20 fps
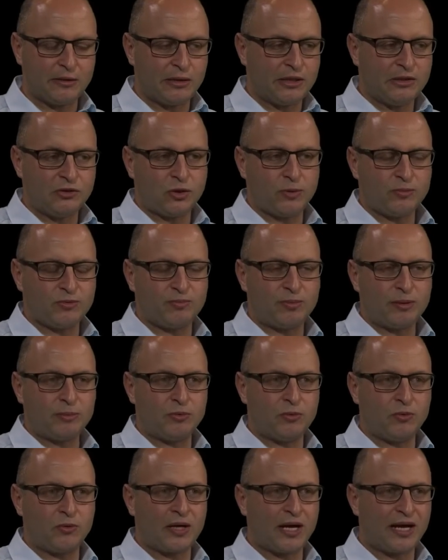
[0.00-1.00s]
in, terms of people
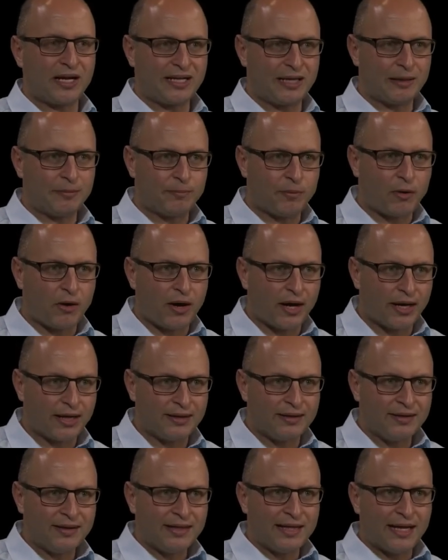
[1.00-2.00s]
who can't get by,
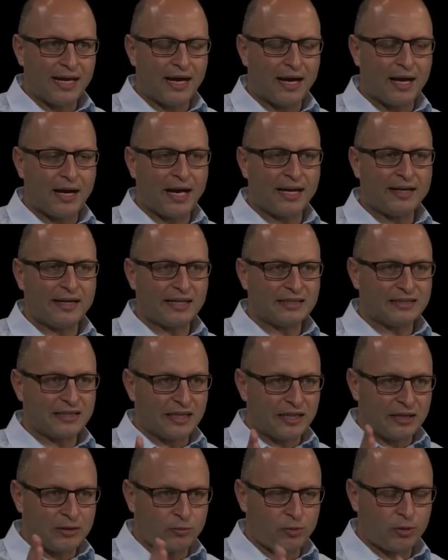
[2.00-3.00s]
uh, and as
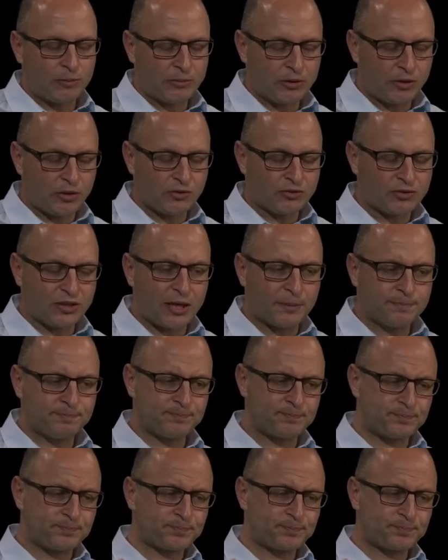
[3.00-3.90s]
unemployment goes up,